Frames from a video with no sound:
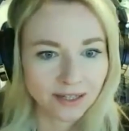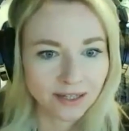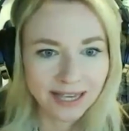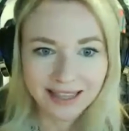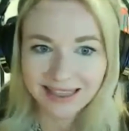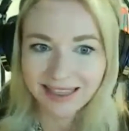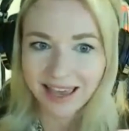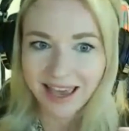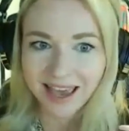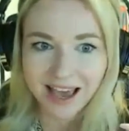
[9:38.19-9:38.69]

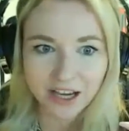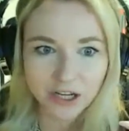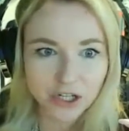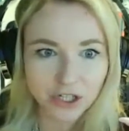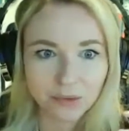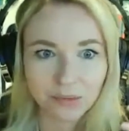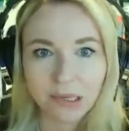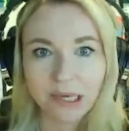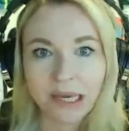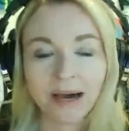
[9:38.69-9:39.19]
like they
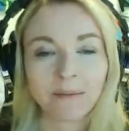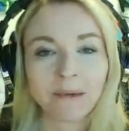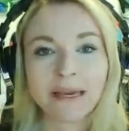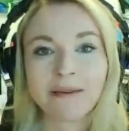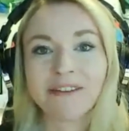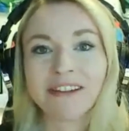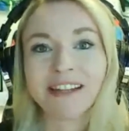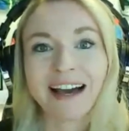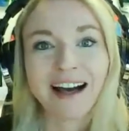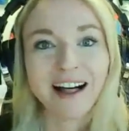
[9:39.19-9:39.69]
actually become
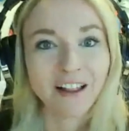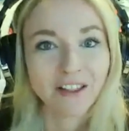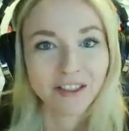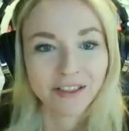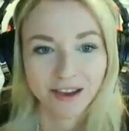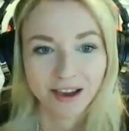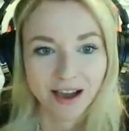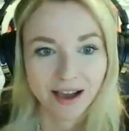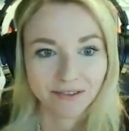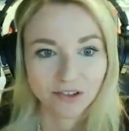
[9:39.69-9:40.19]
even
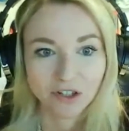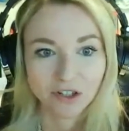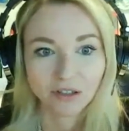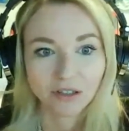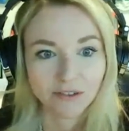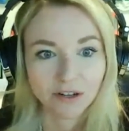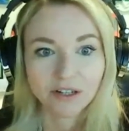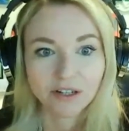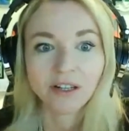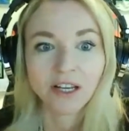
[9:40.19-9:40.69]
healthier after
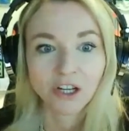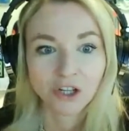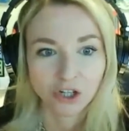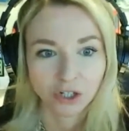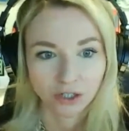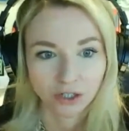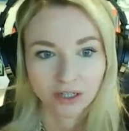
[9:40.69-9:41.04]
living donation